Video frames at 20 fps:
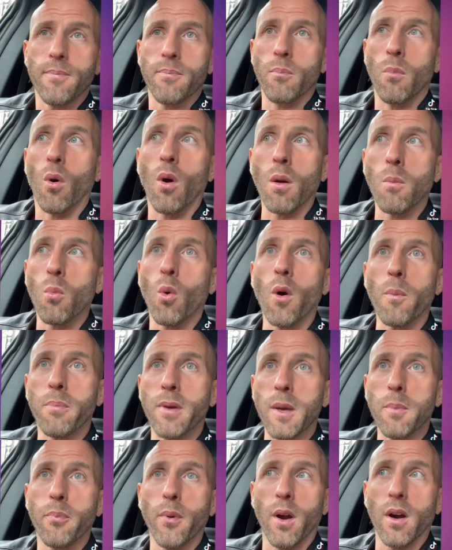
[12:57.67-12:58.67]
More and more
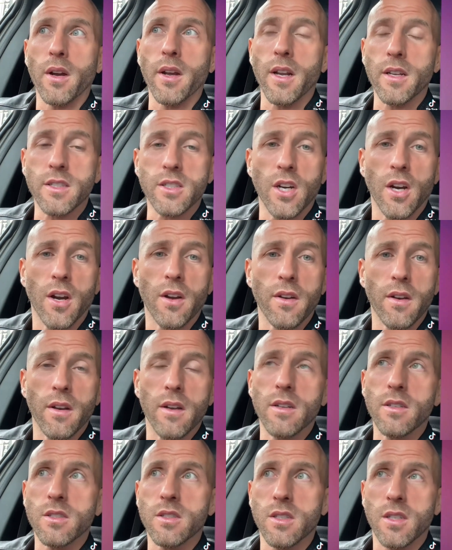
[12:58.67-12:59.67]
people are going to turn
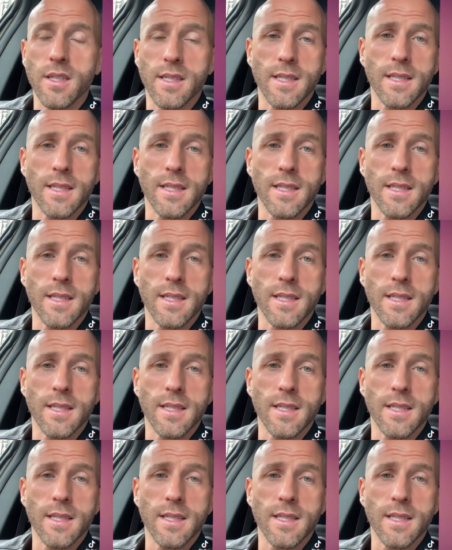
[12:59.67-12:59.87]
to